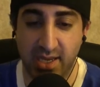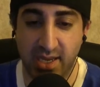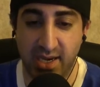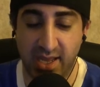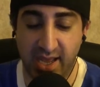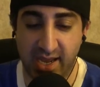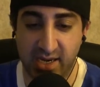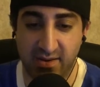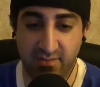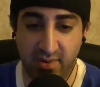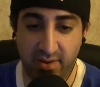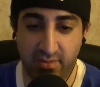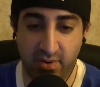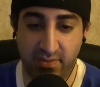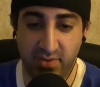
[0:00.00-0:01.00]
an active
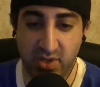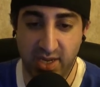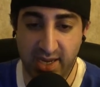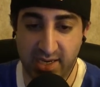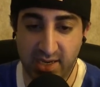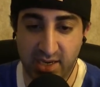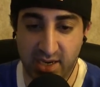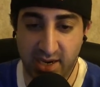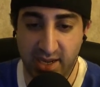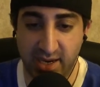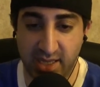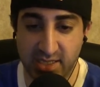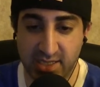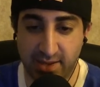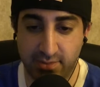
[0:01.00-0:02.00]
member of Redacted Tonight,
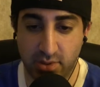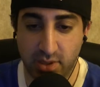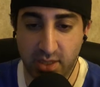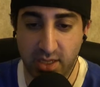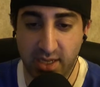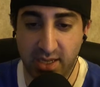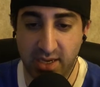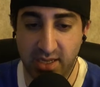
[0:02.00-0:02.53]
and separately,